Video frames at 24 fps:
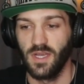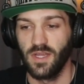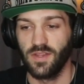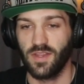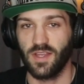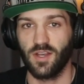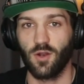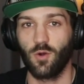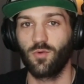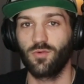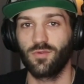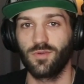
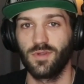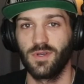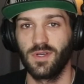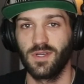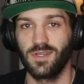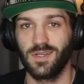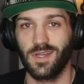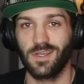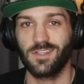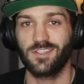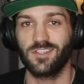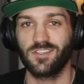They don't
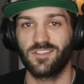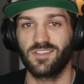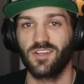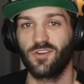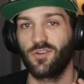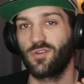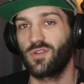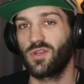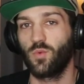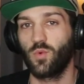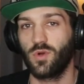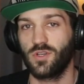
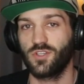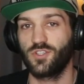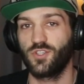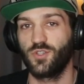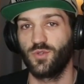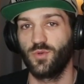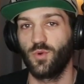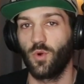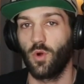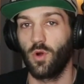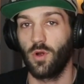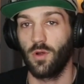necessarily want
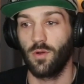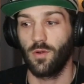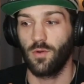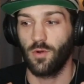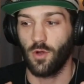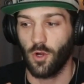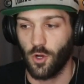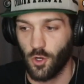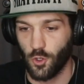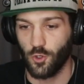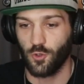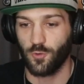to
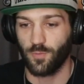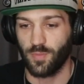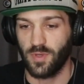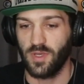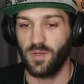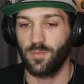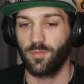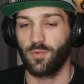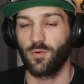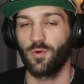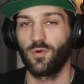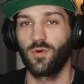hurt
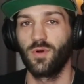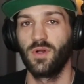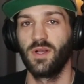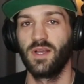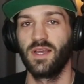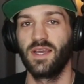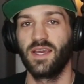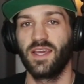people.